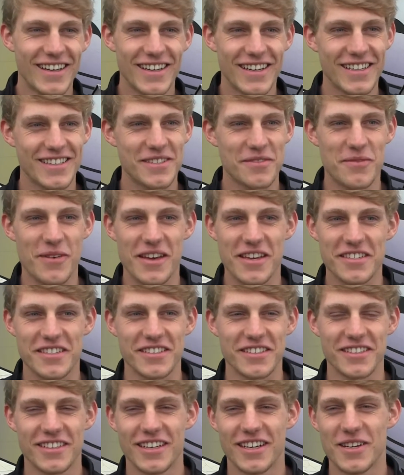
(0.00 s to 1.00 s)
It's
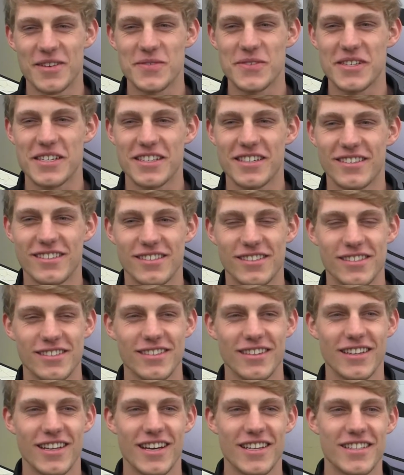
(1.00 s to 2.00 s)
amazing. I mean,
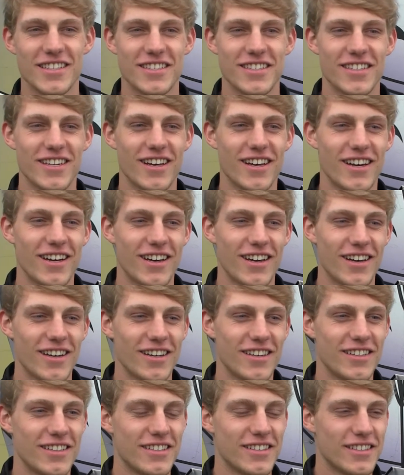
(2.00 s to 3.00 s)
that's a
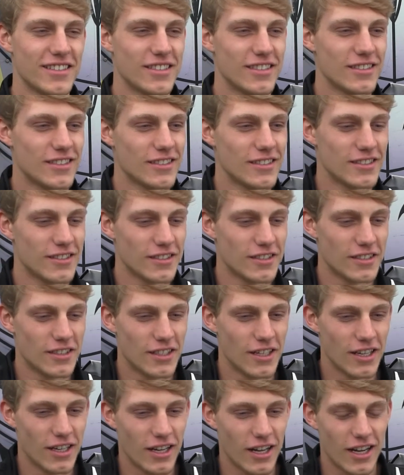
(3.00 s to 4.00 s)

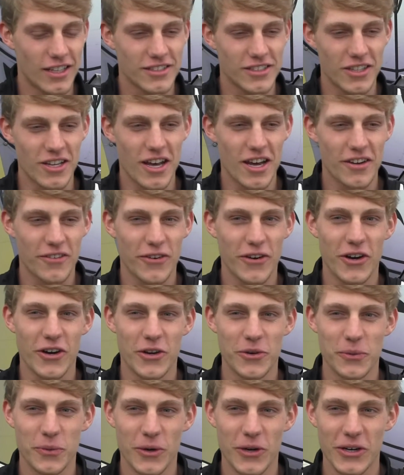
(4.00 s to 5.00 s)
lot of
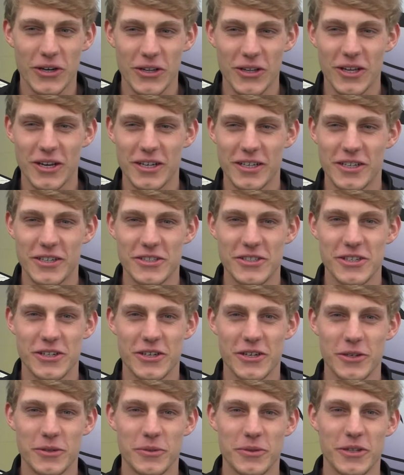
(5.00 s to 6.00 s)
hard work, a lot of years of
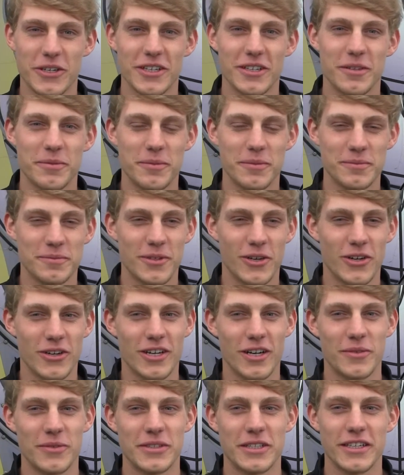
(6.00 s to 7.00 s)
hard work, all
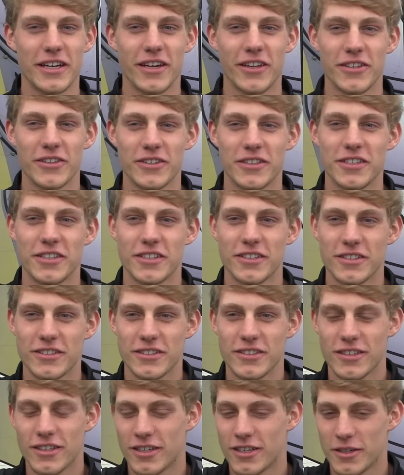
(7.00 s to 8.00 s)
coming together
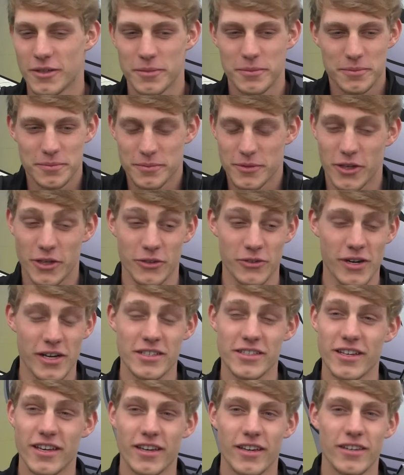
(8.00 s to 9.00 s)
on the
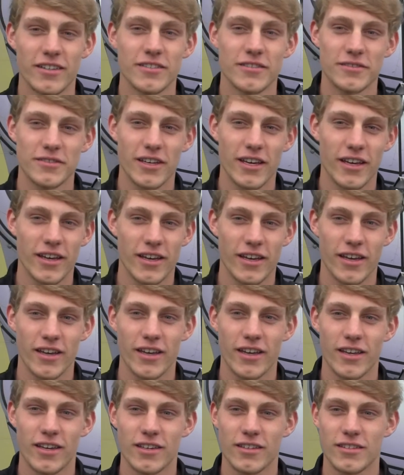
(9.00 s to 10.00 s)
right day.
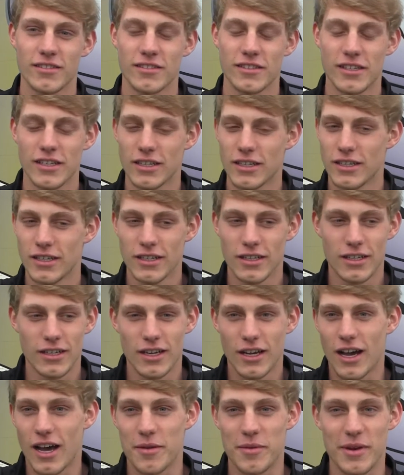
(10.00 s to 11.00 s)
And
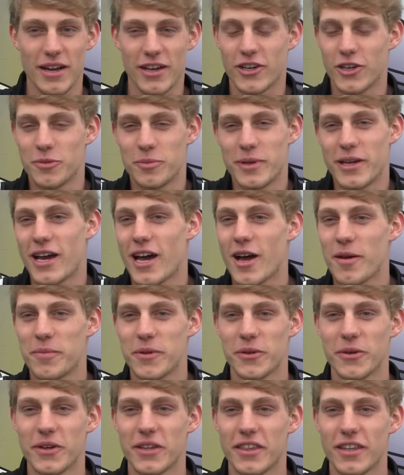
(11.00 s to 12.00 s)
I mean, I couldn't be
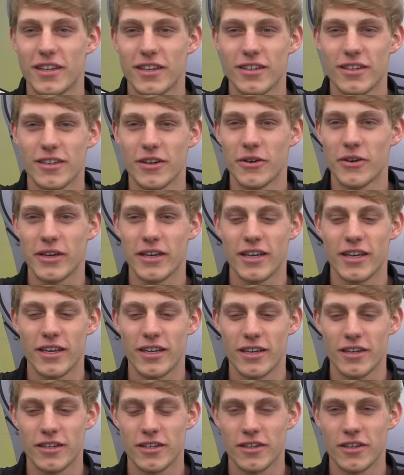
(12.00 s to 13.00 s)
happier with it going
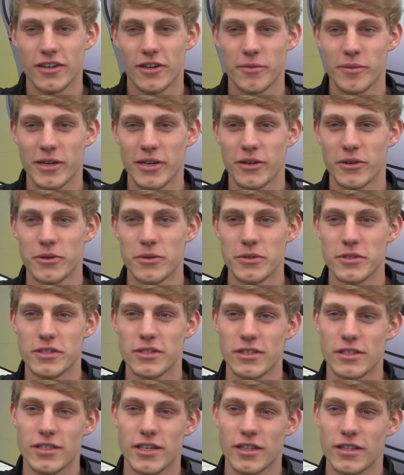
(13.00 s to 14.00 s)
in. You know, my goal was
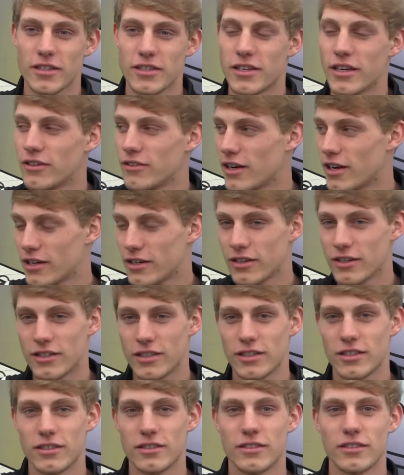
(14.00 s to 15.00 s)
to set the state record,
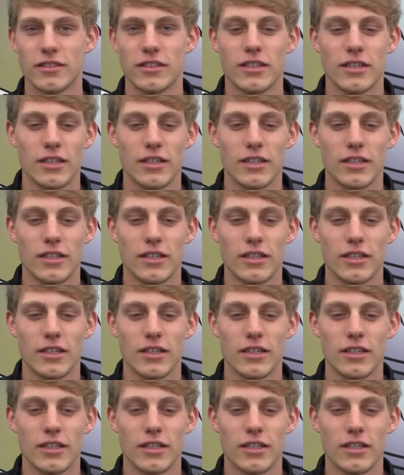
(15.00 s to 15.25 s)
and